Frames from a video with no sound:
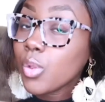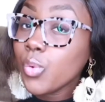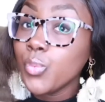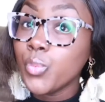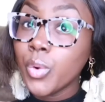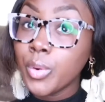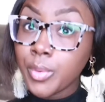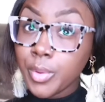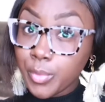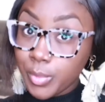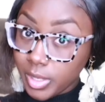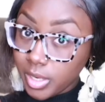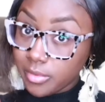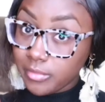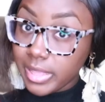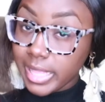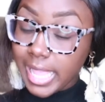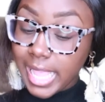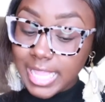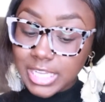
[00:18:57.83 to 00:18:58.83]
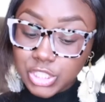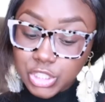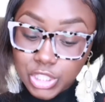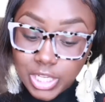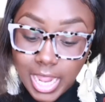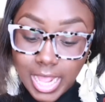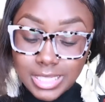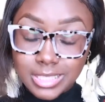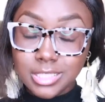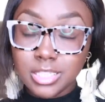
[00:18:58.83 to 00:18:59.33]
when we went on
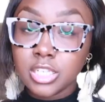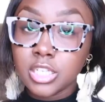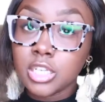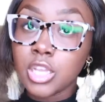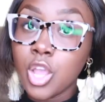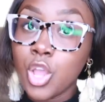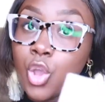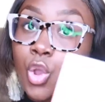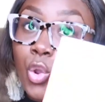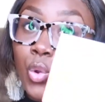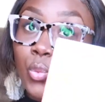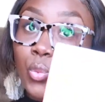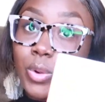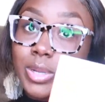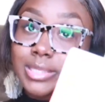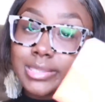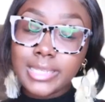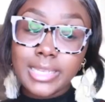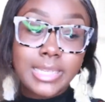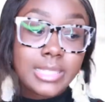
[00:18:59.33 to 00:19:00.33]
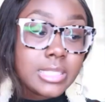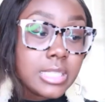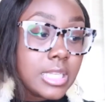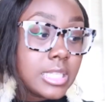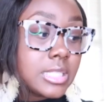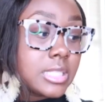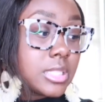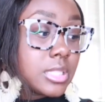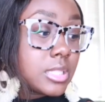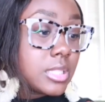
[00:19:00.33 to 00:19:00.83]
vacation i took one test
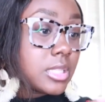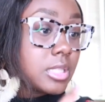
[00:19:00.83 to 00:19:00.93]
because